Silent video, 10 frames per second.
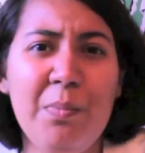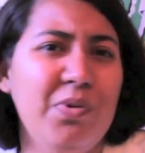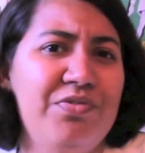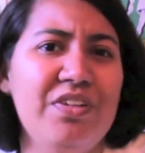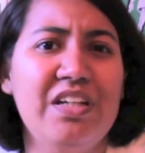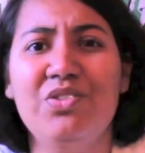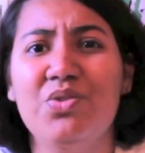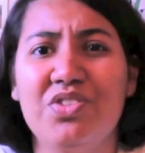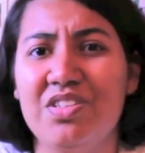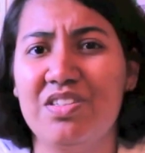moving
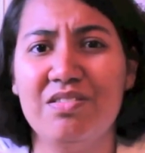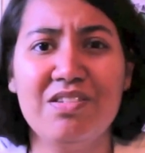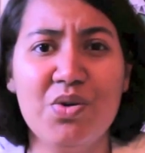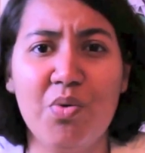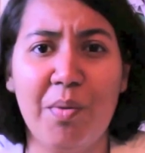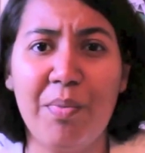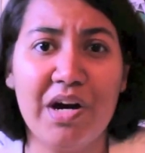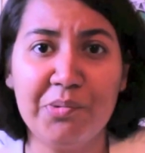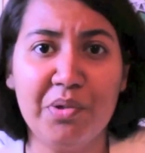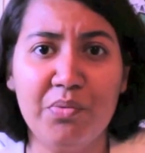into this new
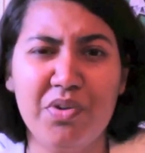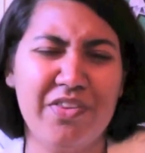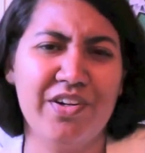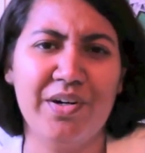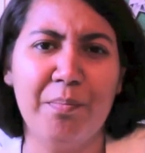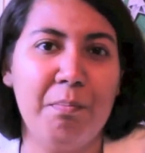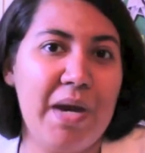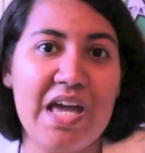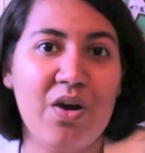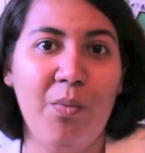apartment with her
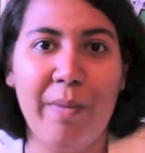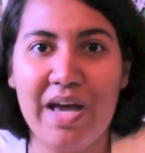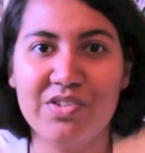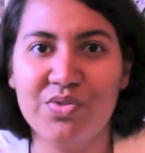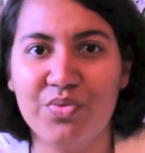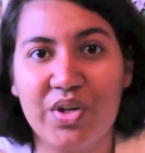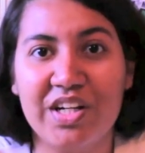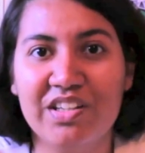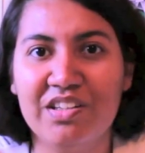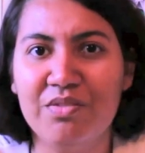male best
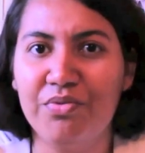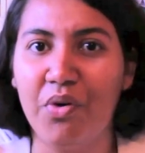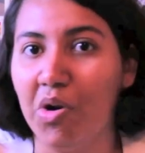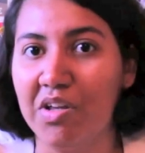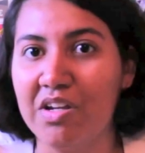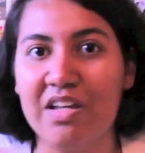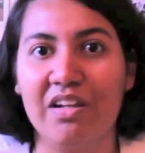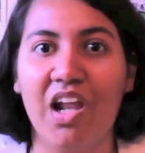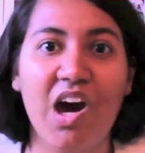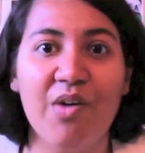friend and falling
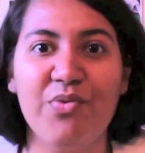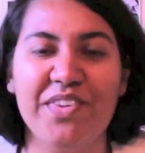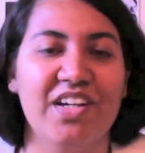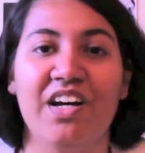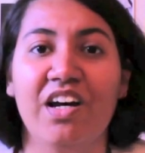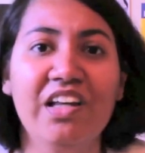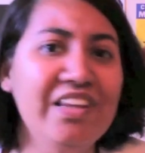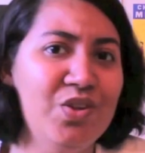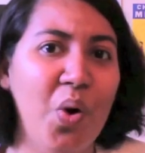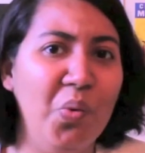in love with an
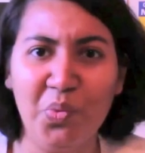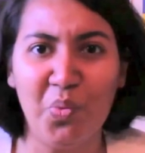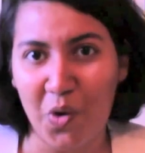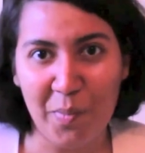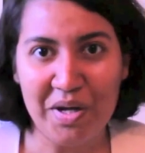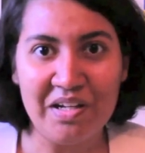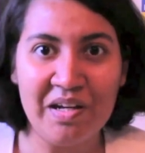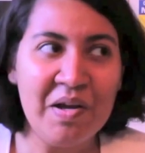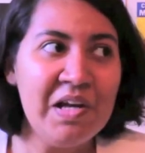unknown woman